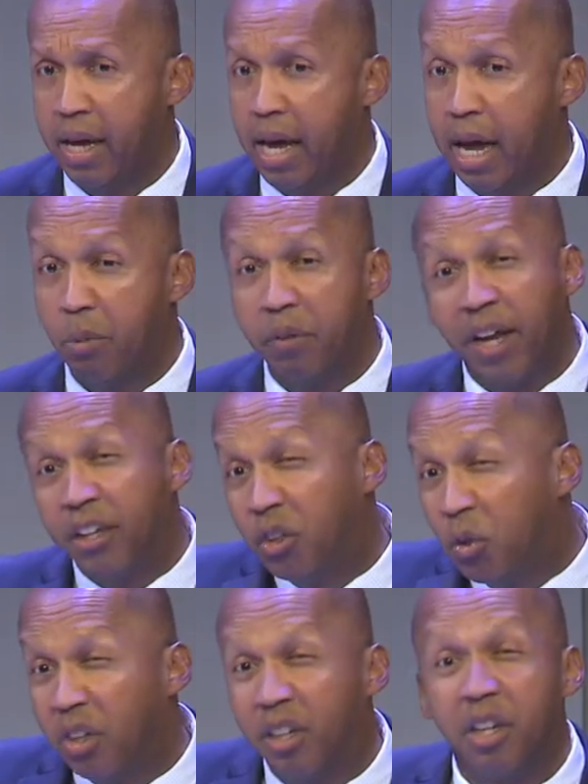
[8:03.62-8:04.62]
And we've got to
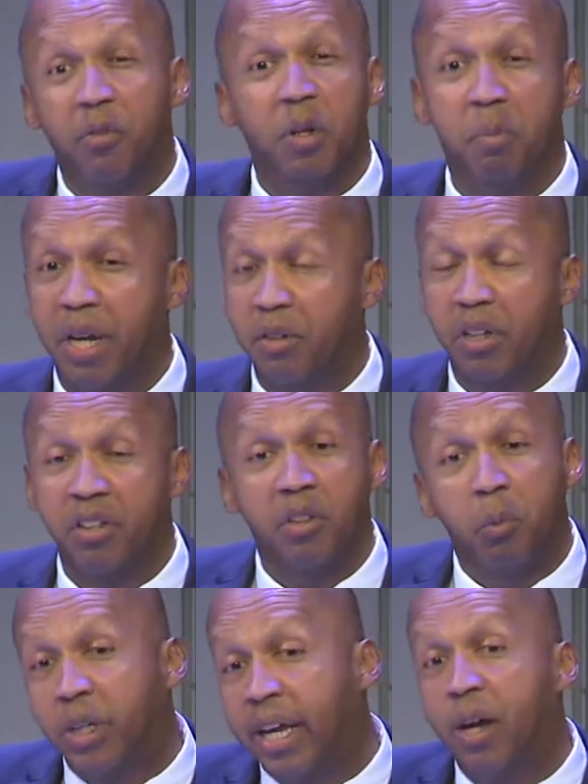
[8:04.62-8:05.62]
use a different metric
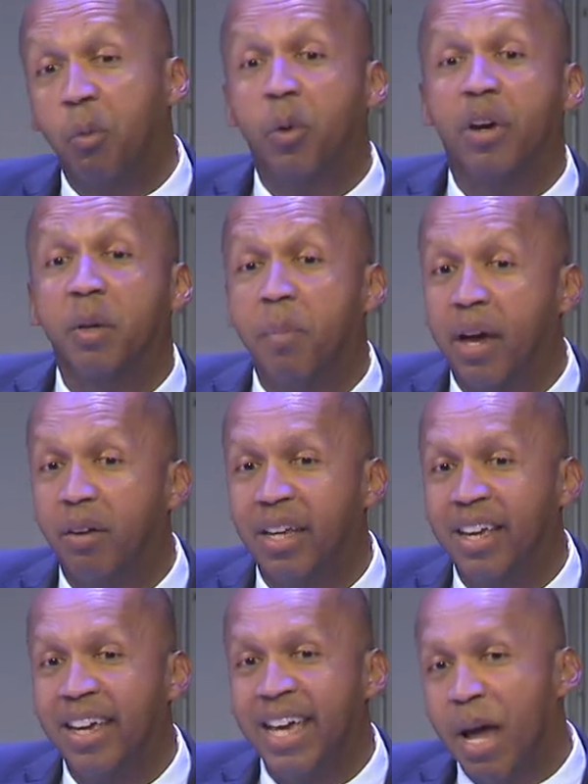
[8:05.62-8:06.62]
system. We can't worry about
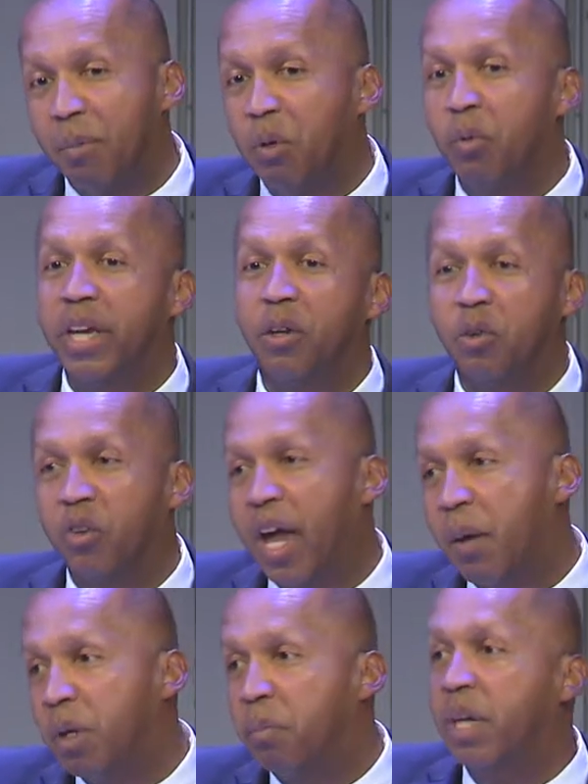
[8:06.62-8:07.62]
how many readers or
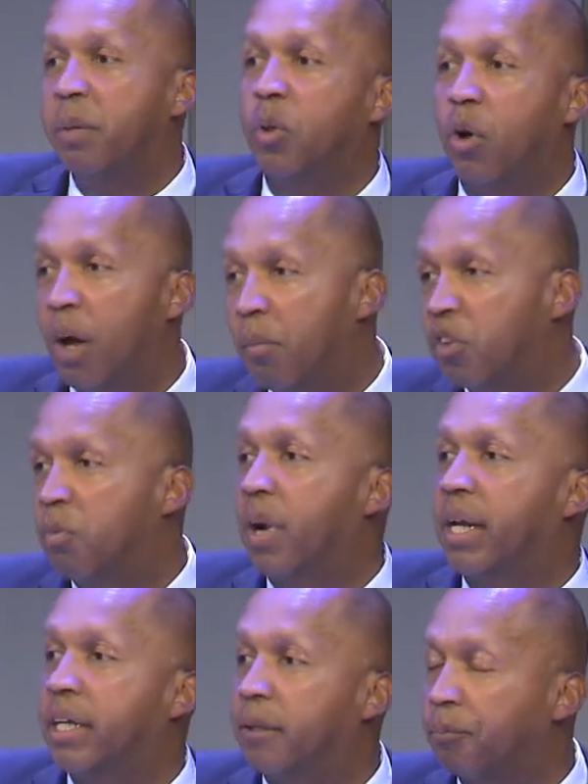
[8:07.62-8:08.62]
how many people or how much
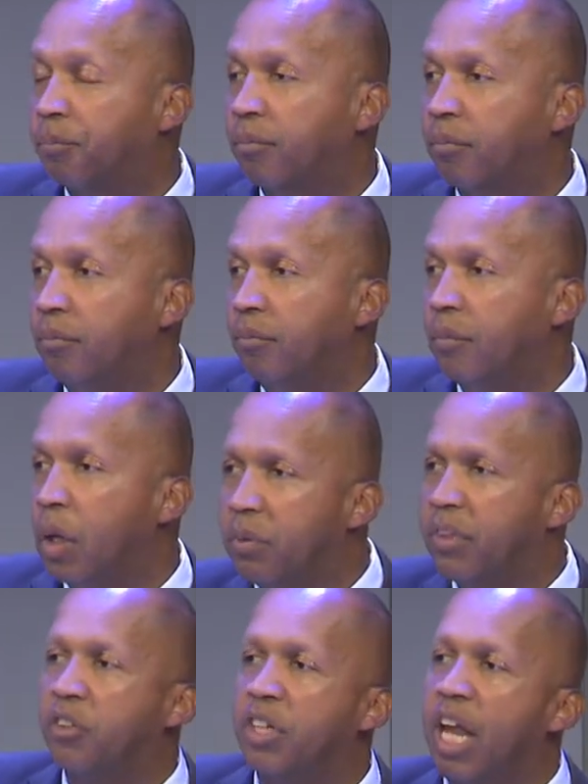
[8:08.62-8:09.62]
money.
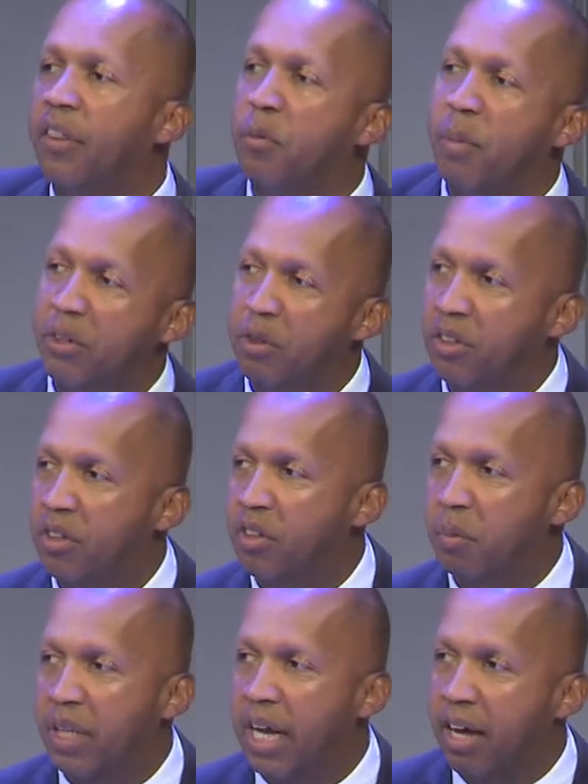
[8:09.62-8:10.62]
There's another metric
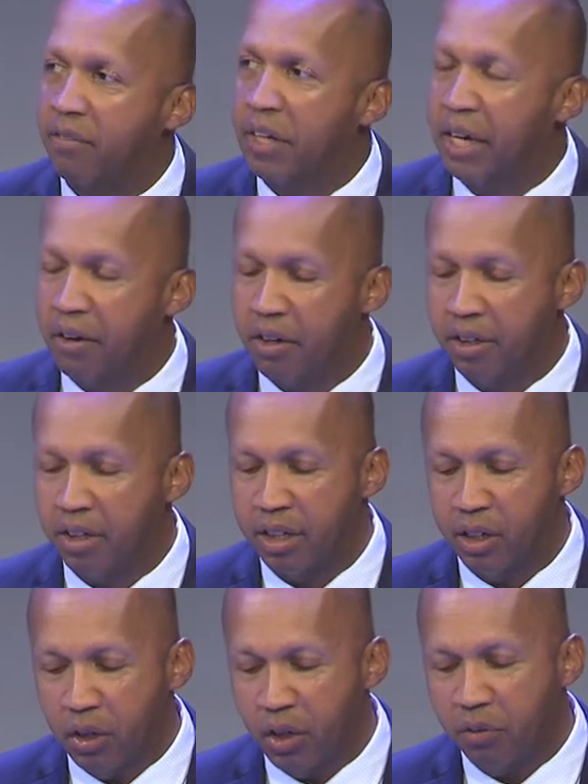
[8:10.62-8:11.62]
system that I've inherited
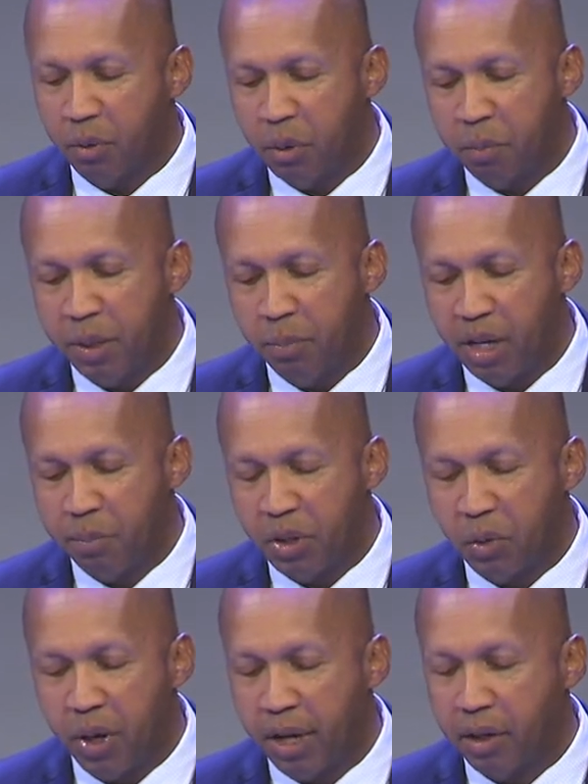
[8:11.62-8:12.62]
and learned from the people I've
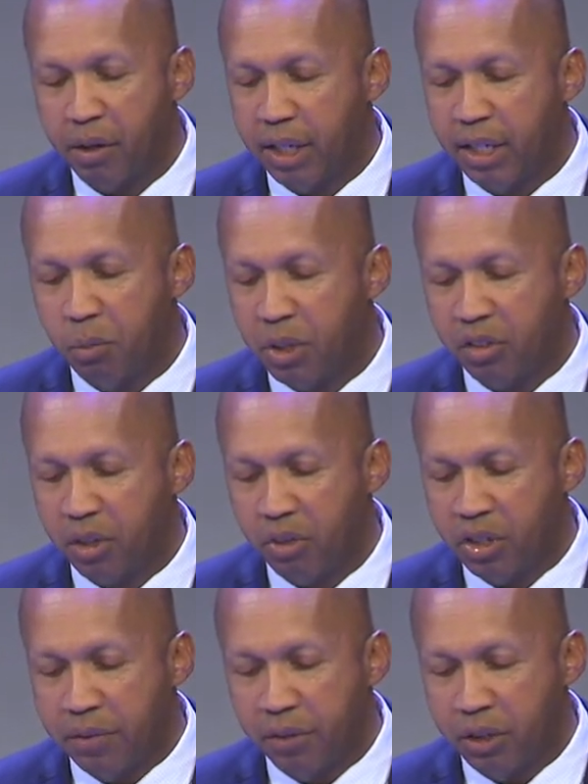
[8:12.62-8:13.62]
been around. I'll end with this. I
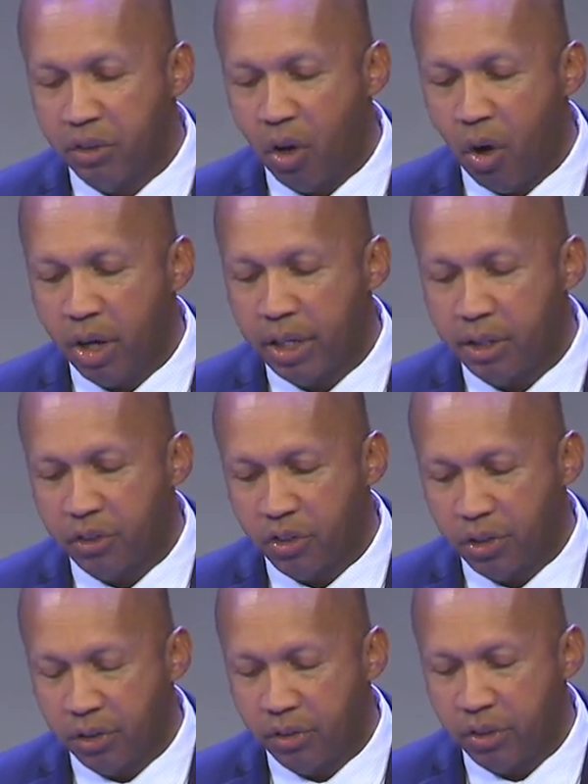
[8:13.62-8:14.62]
was giving a talk in a
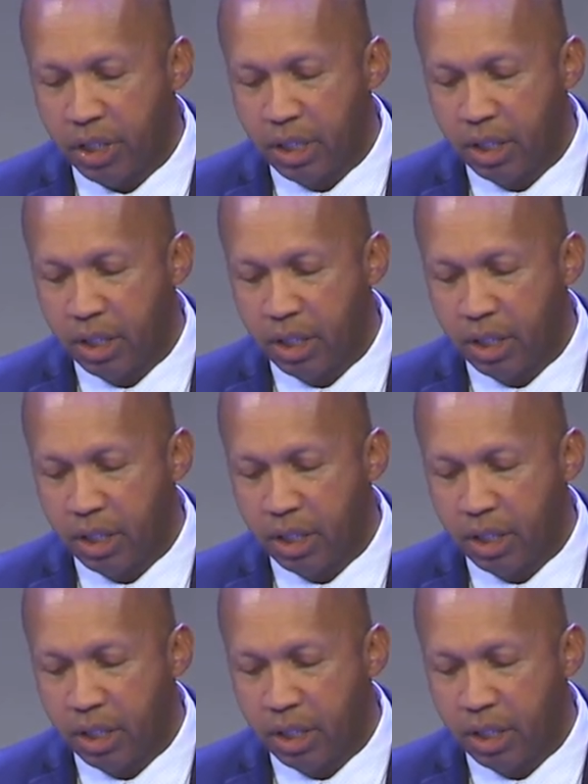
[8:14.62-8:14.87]
church